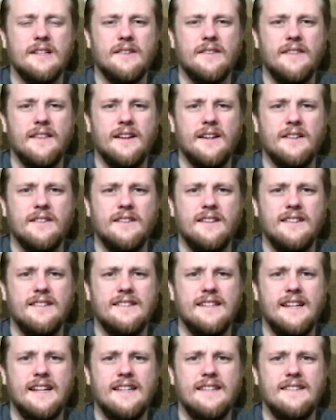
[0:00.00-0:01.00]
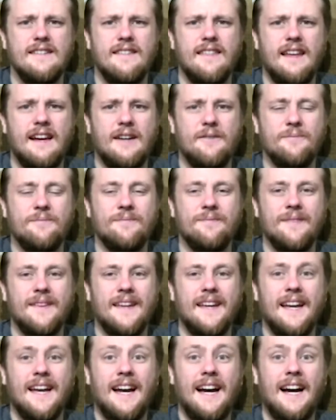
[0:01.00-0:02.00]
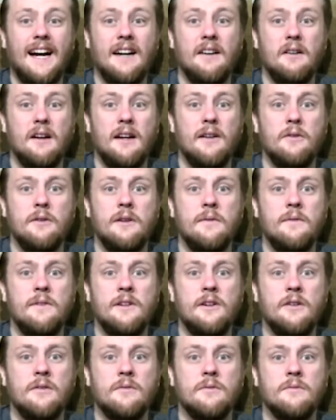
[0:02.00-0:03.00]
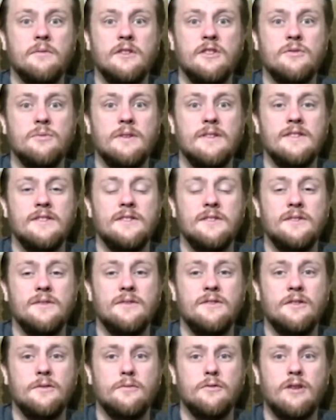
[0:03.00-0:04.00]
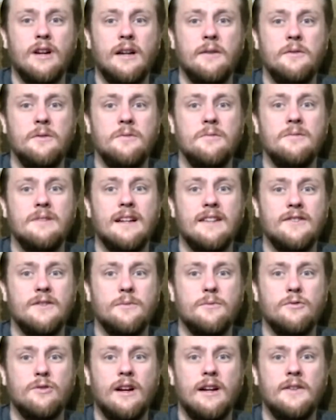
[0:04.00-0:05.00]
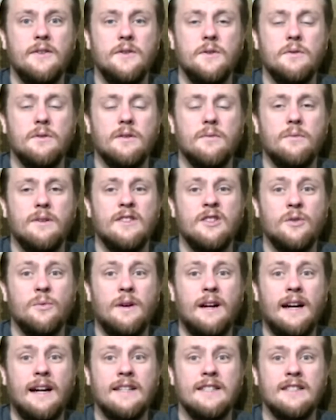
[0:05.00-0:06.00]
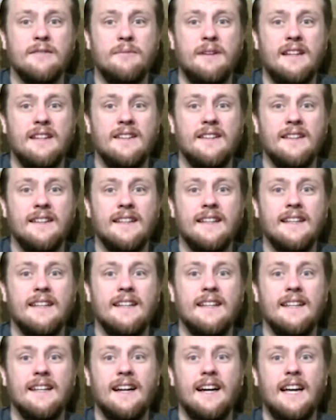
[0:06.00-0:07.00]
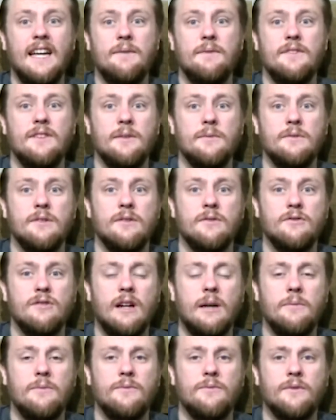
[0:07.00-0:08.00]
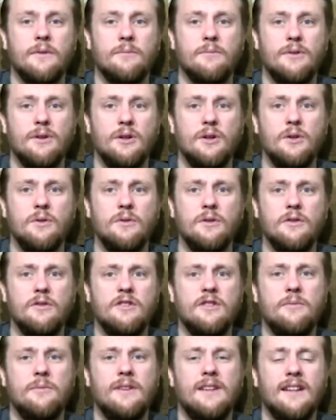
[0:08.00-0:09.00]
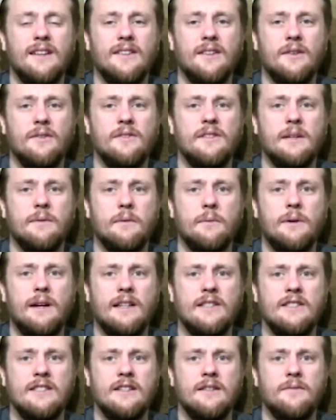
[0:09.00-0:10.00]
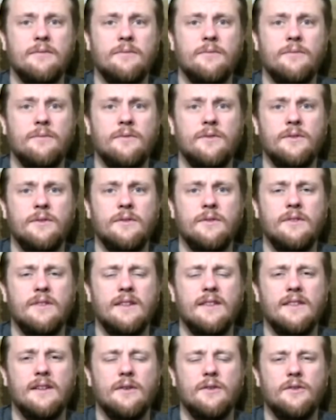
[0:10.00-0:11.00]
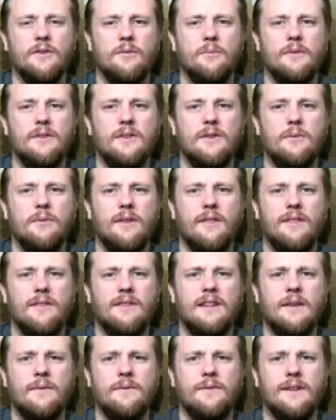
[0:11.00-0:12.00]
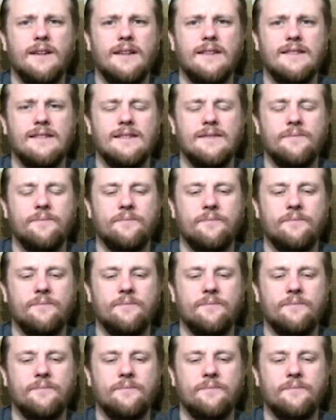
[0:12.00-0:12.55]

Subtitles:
out there these days that I don't even know which ones to subscribe to, not subscribe to, or what to watch. I mean, I even unsubscribed from Hulu just because I was never watching it since I was so busy with Netflix